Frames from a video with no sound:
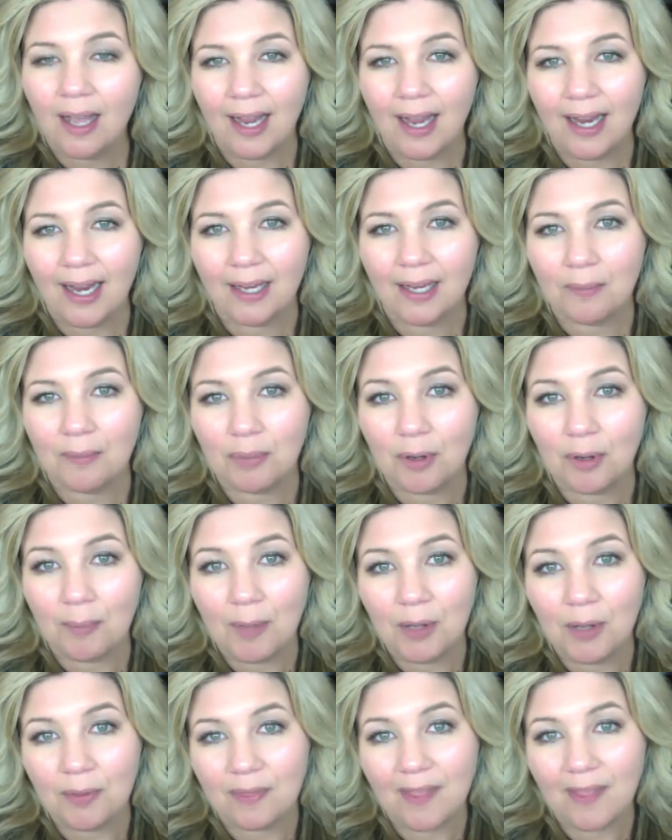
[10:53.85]
and
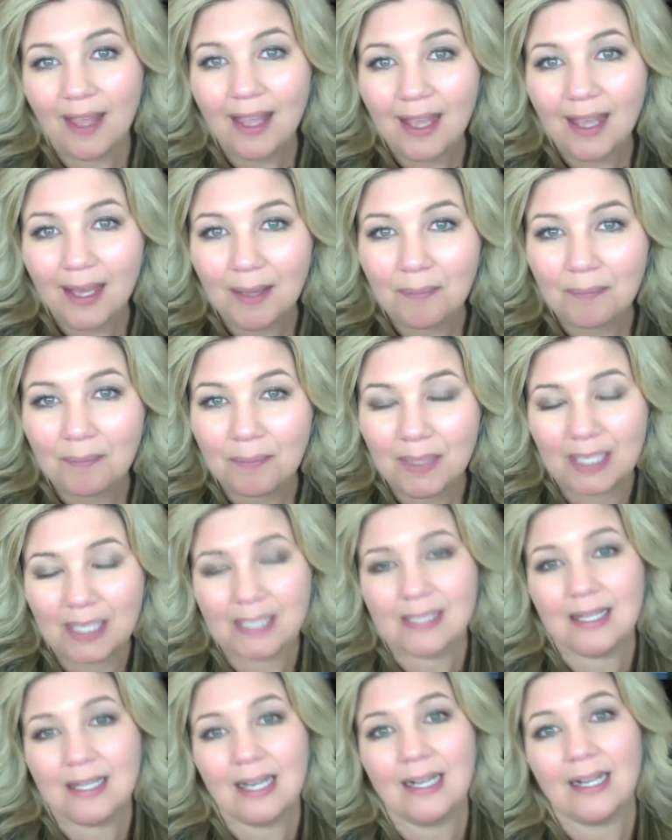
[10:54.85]
promote them,
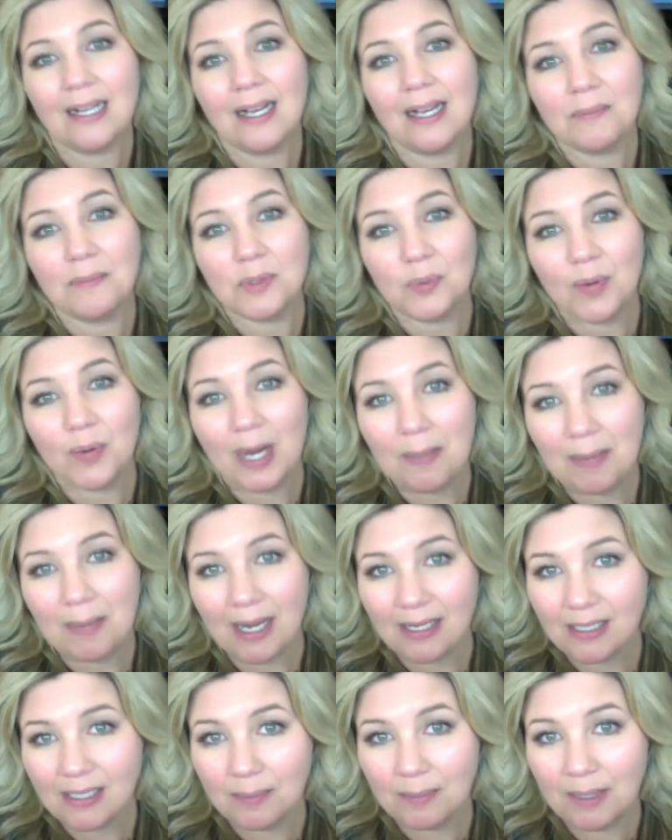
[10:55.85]
because then it comes right
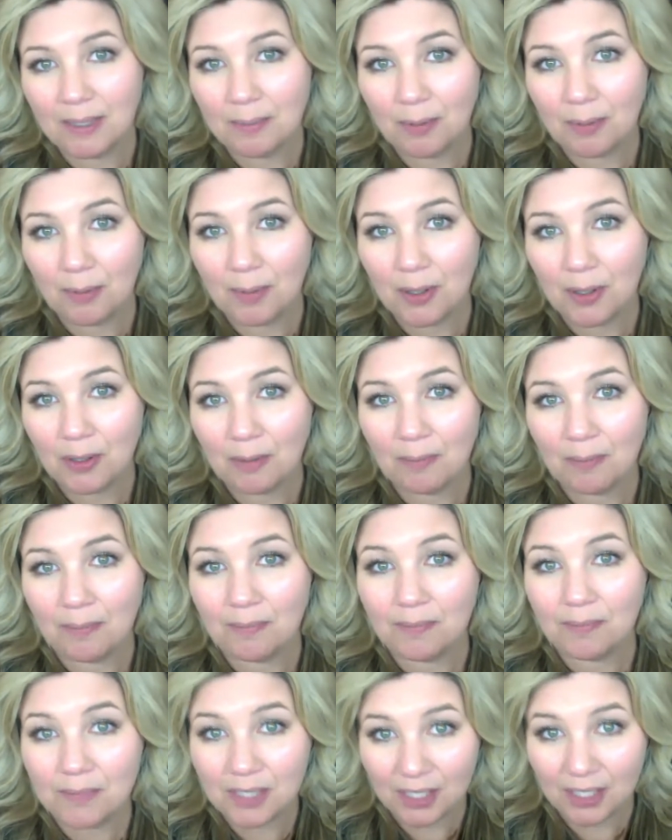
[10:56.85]
back to be promoted
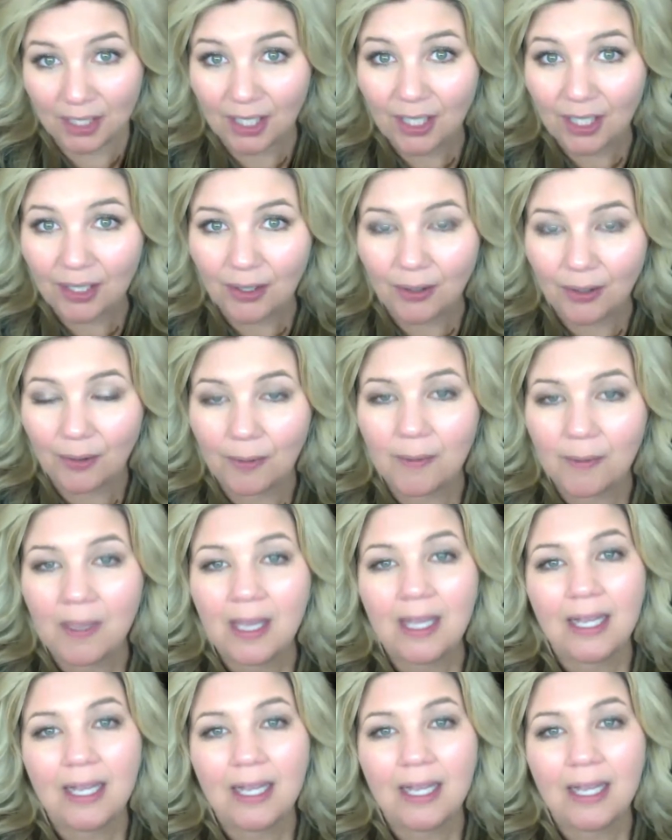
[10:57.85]
to you.